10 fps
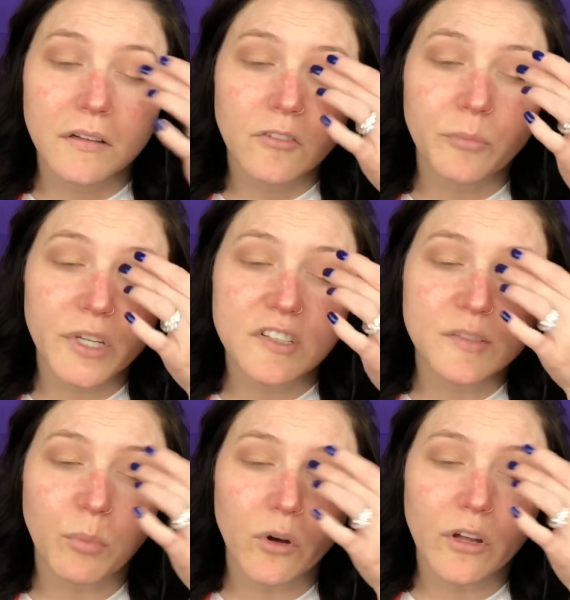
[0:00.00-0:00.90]
I've been
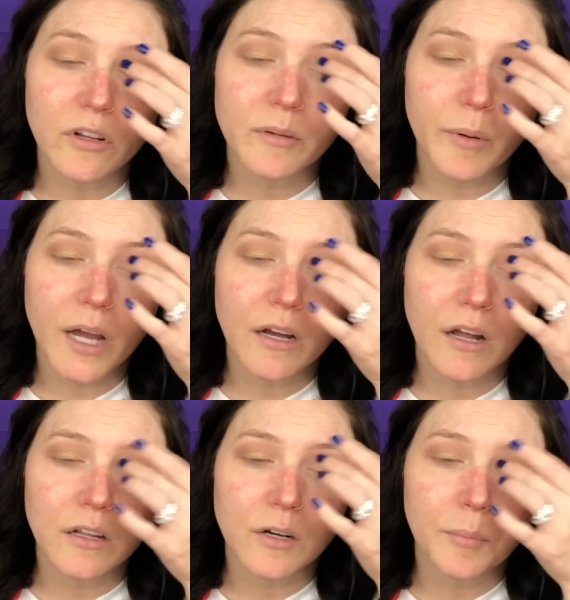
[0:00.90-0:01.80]
spoiled by
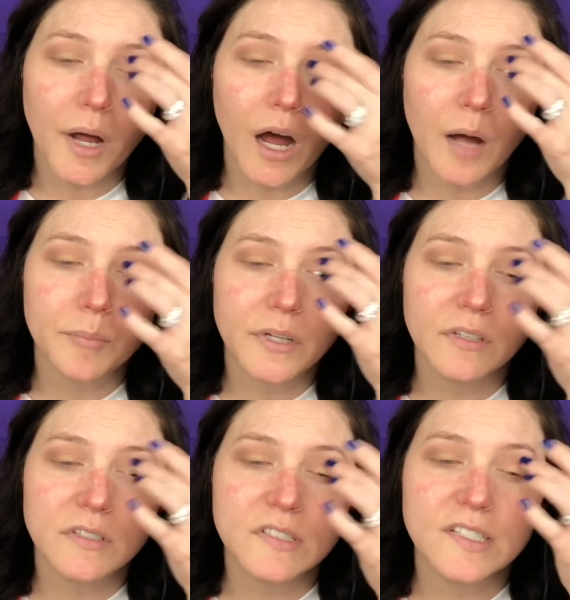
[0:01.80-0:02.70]
ColourPop
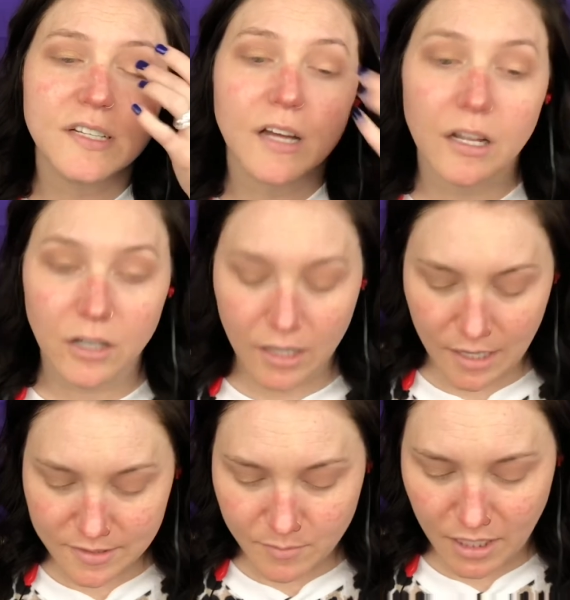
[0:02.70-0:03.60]
and C-Colour
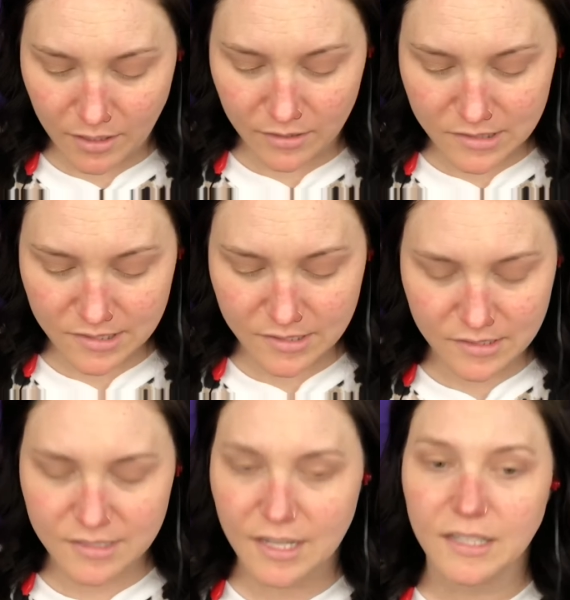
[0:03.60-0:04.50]
Cosmetics.
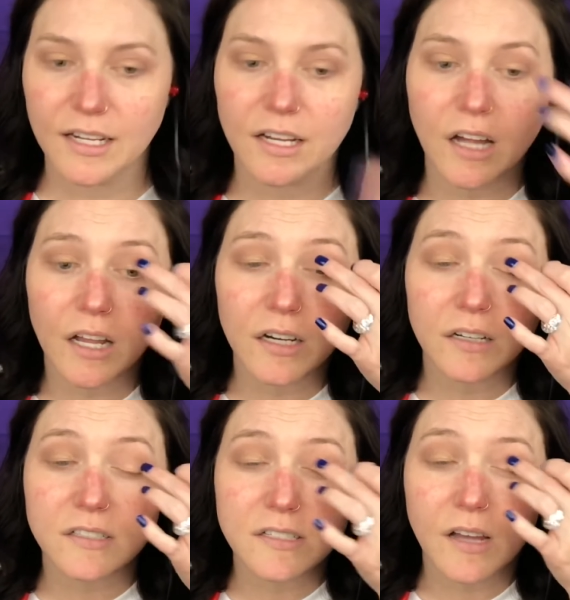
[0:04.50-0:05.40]
This L.A.
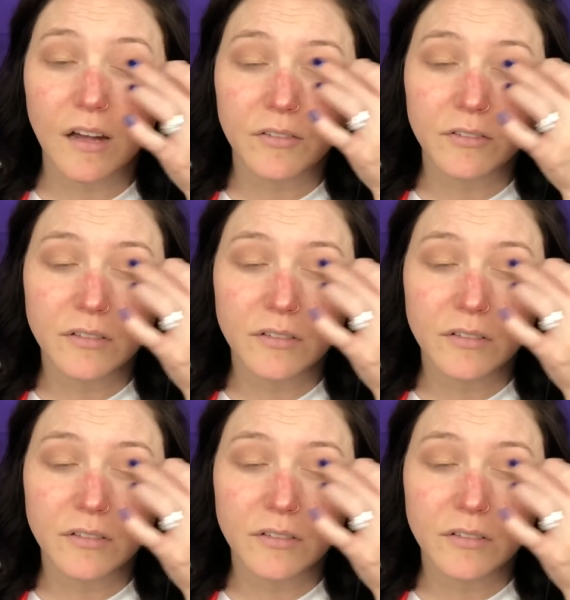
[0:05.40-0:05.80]
Colors stuff.